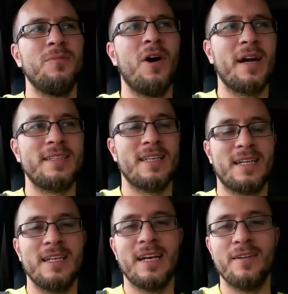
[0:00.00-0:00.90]
not
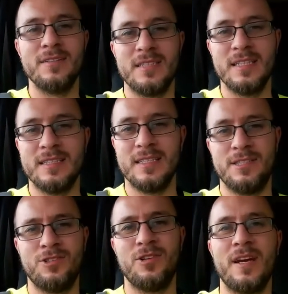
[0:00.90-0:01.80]
exactly guaranteed
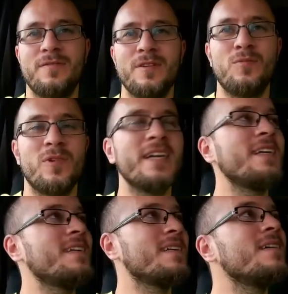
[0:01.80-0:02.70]
this truck every
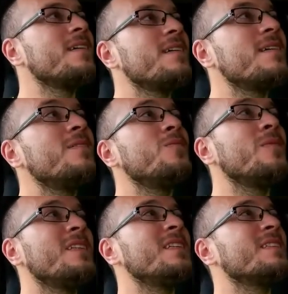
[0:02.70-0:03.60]
week,
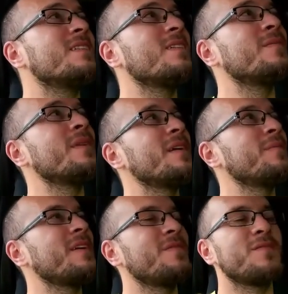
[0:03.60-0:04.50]
which is going to be
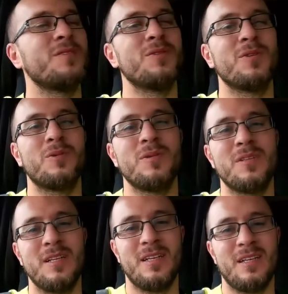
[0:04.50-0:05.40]
a bit of an
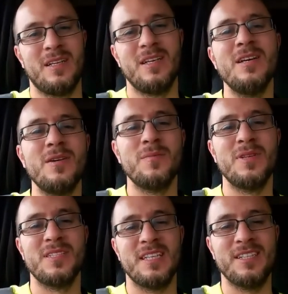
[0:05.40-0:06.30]
awkward
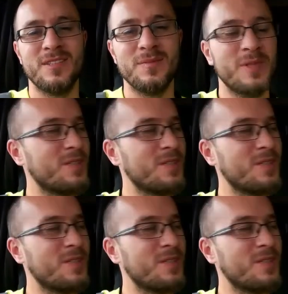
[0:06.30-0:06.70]
position